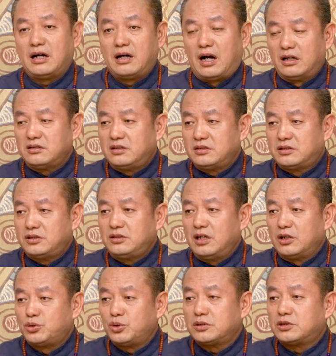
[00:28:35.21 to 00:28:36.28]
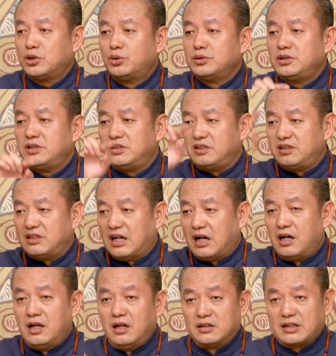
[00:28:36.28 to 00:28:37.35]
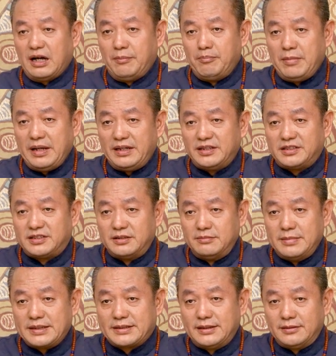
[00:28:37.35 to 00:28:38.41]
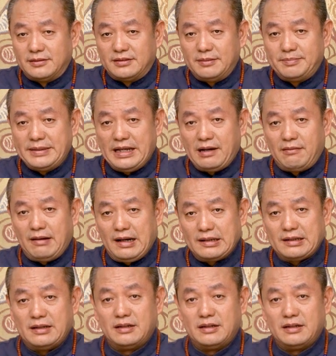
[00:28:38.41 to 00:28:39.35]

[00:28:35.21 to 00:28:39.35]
Like how the Book of Changes says that things change constantly.